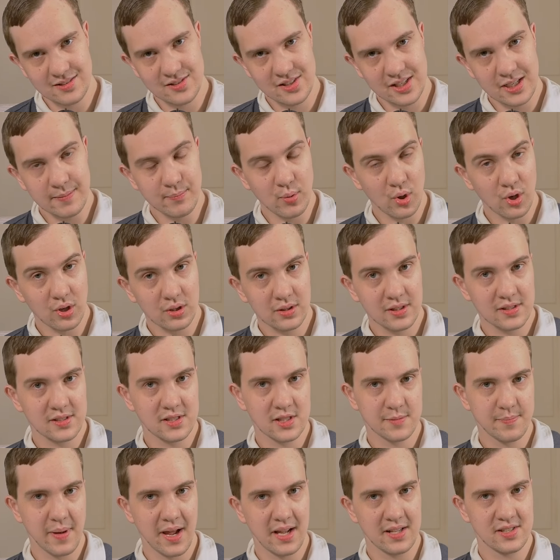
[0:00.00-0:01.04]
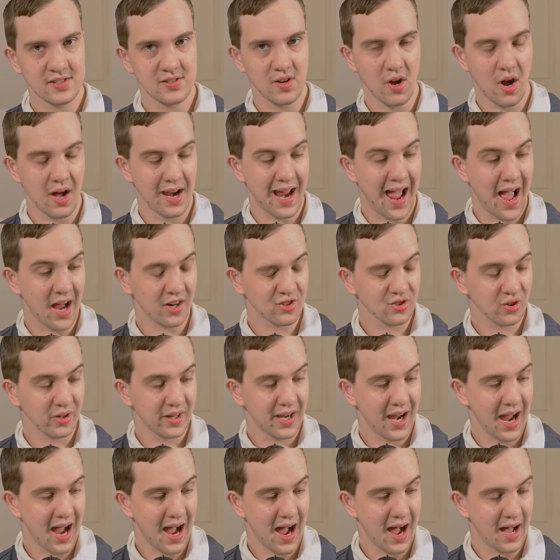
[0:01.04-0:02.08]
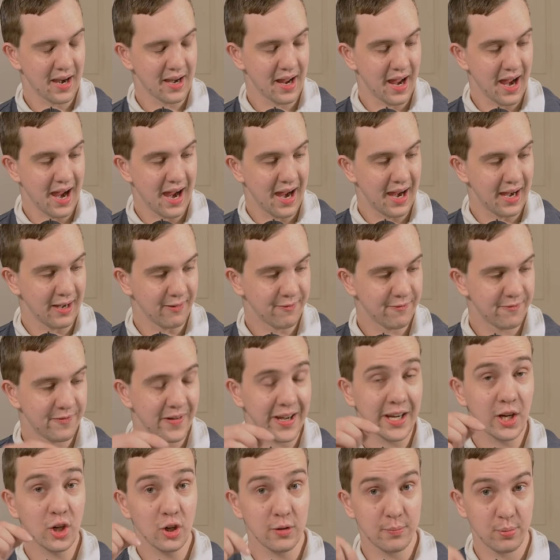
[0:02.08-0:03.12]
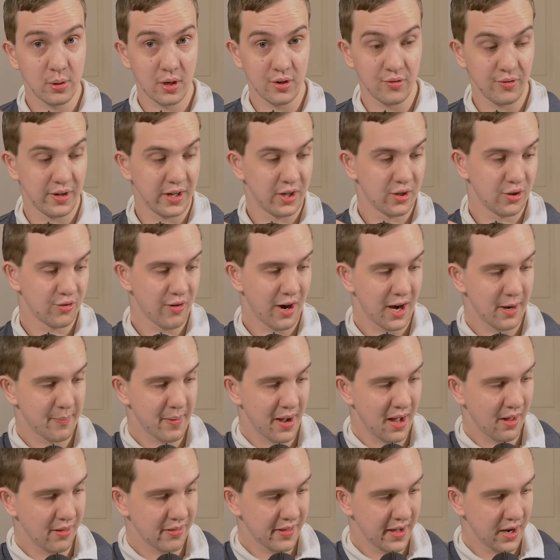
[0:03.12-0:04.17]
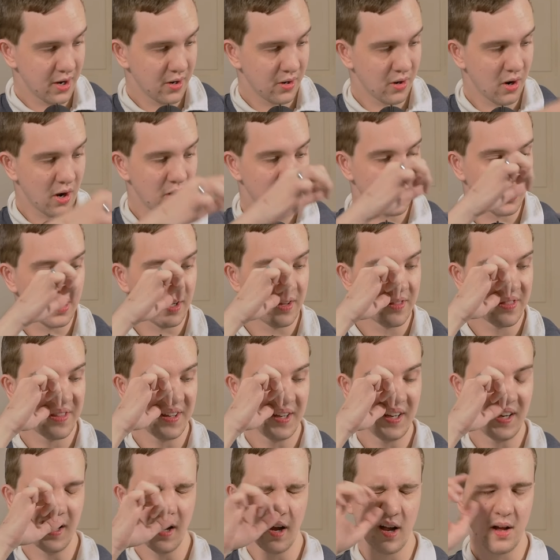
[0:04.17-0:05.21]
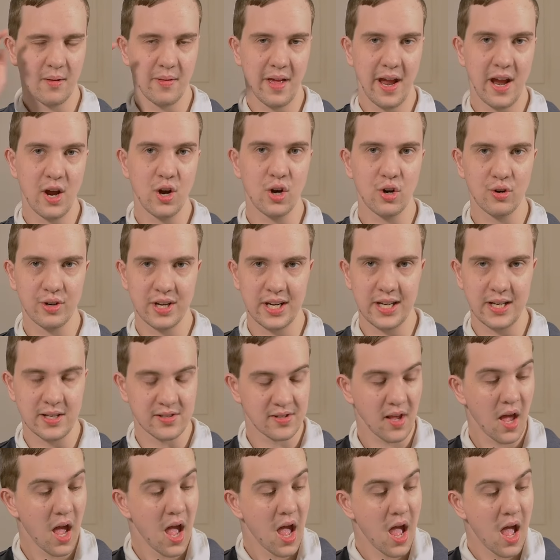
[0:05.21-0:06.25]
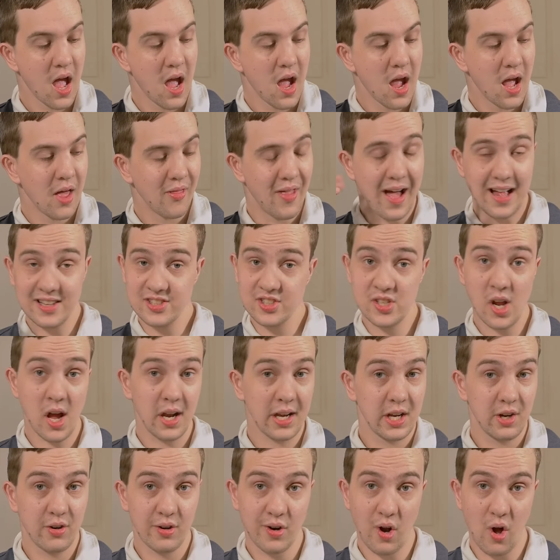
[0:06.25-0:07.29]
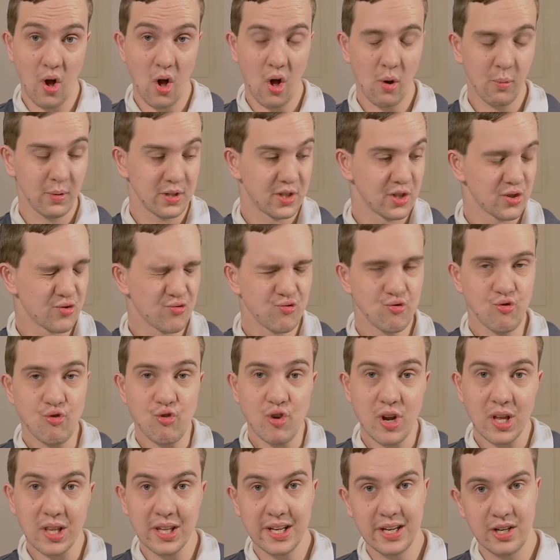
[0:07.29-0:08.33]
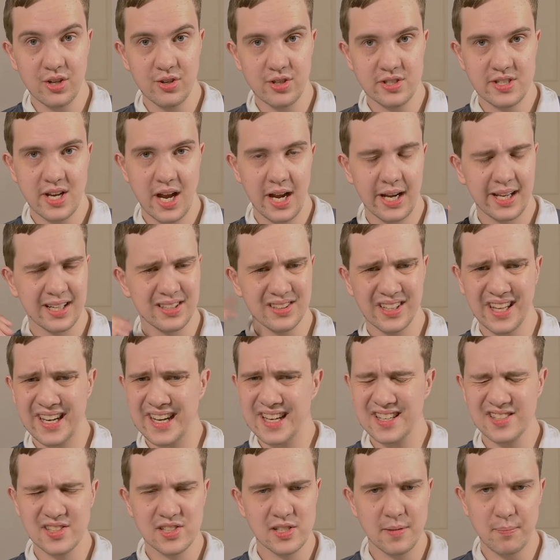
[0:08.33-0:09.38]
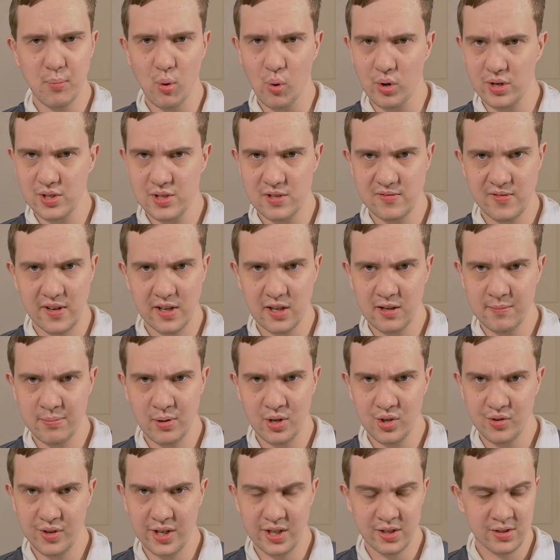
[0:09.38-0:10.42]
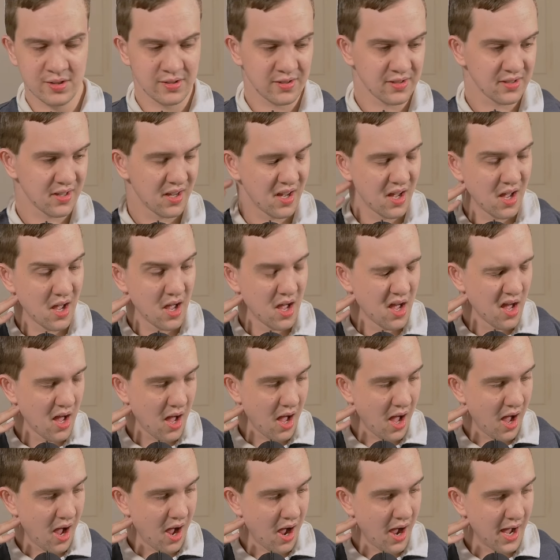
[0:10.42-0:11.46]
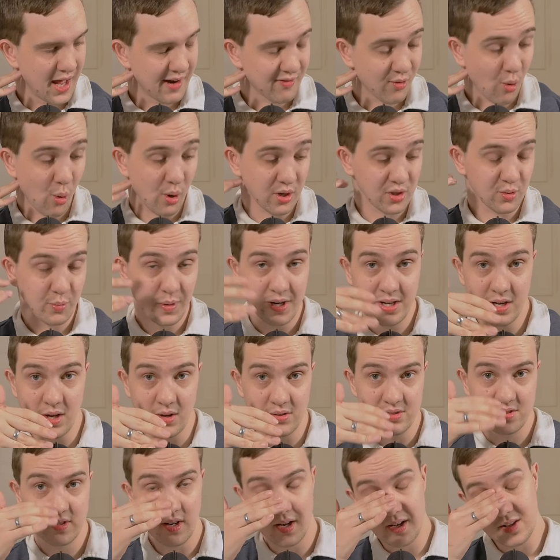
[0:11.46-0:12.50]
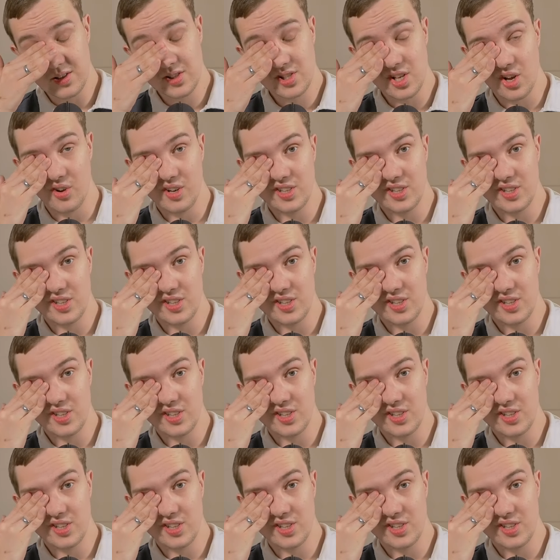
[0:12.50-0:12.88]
ZBook this is based on actually had a fingerprint reader right about there underneath the arrow keys. That's not here at all, which is really irritating. Linux supports fingerprint readers, and of course Windows does, so